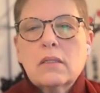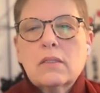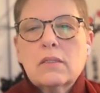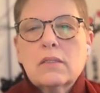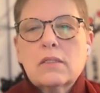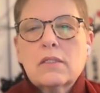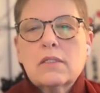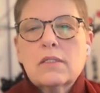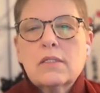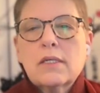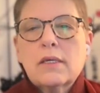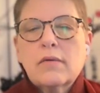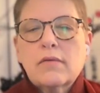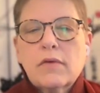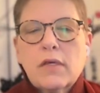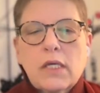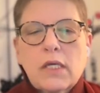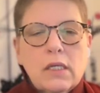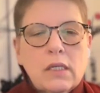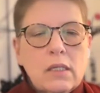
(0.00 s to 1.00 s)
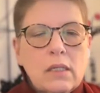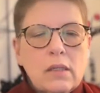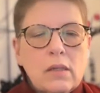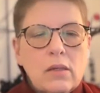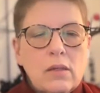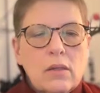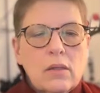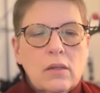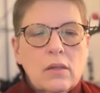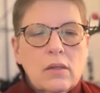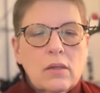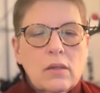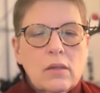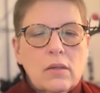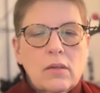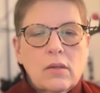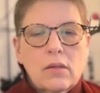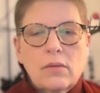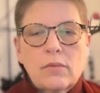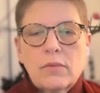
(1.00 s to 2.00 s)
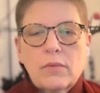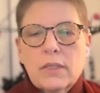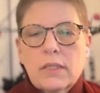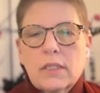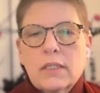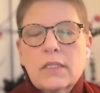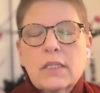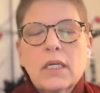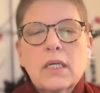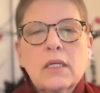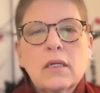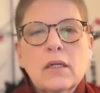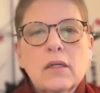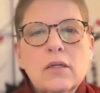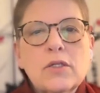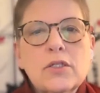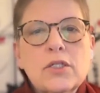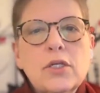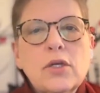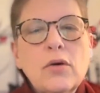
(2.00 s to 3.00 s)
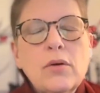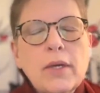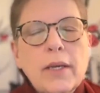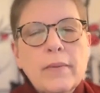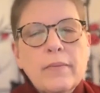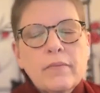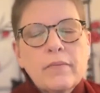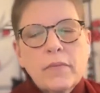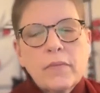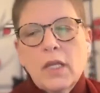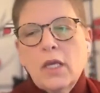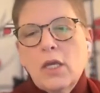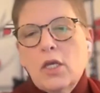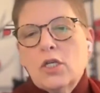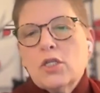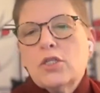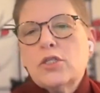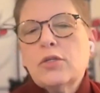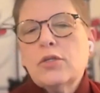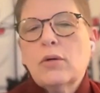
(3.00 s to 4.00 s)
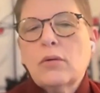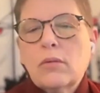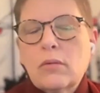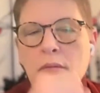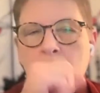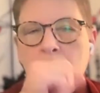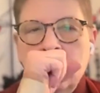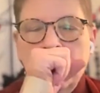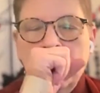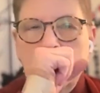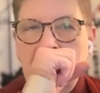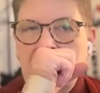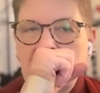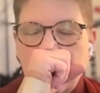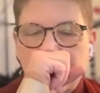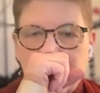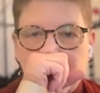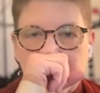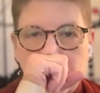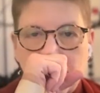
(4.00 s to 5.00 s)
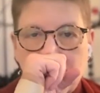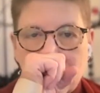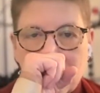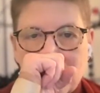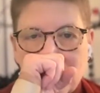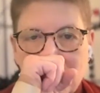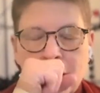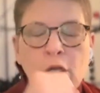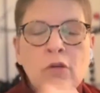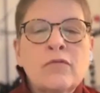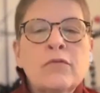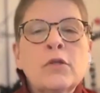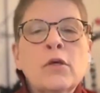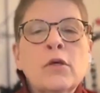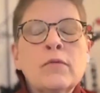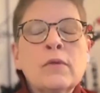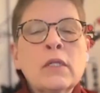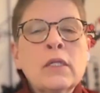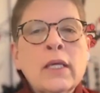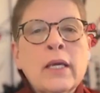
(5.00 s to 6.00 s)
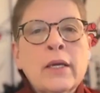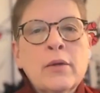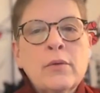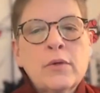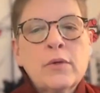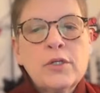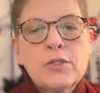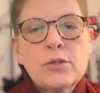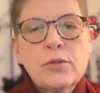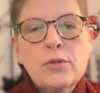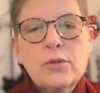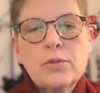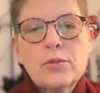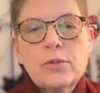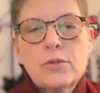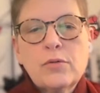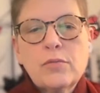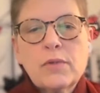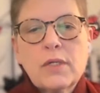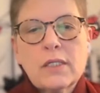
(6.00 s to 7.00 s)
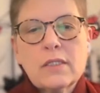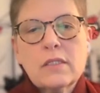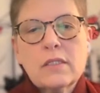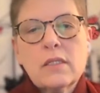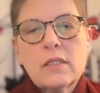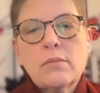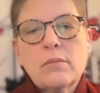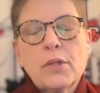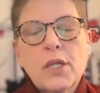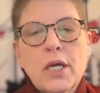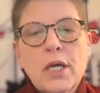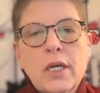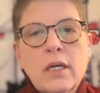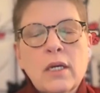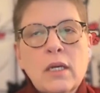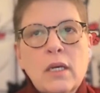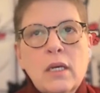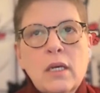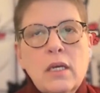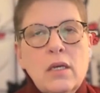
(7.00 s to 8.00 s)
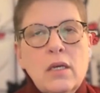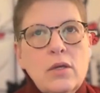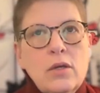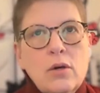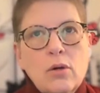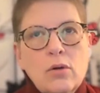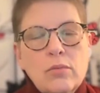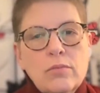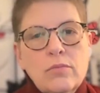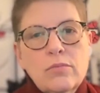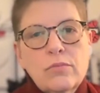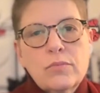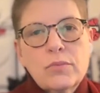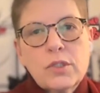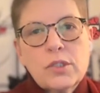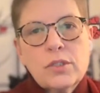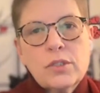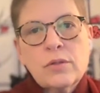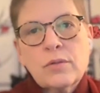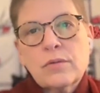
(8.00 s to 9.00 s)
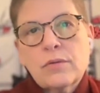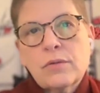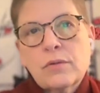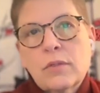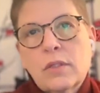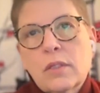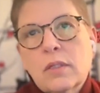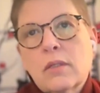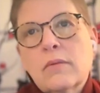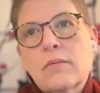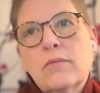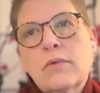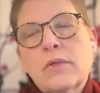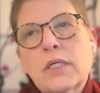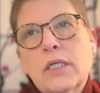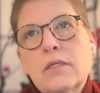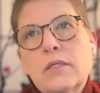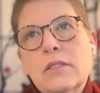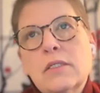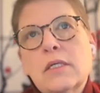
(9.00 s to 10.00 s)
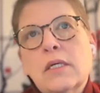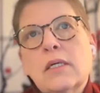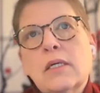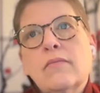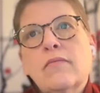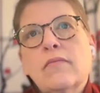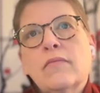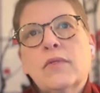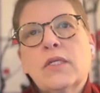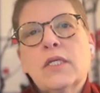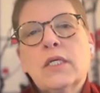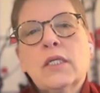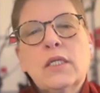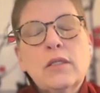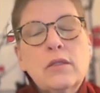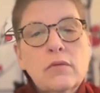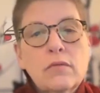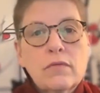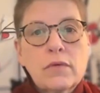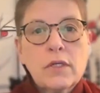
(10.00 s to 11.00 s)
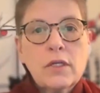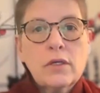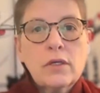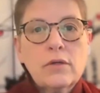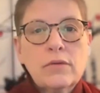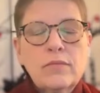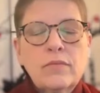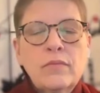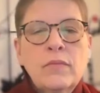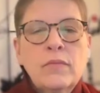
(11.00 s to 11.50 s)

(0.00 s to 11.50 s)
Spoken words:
savvy with the technology. Okay. So I have to be a little careful of the language so YouTube doesn't, but turn the, what do you say, delete the video,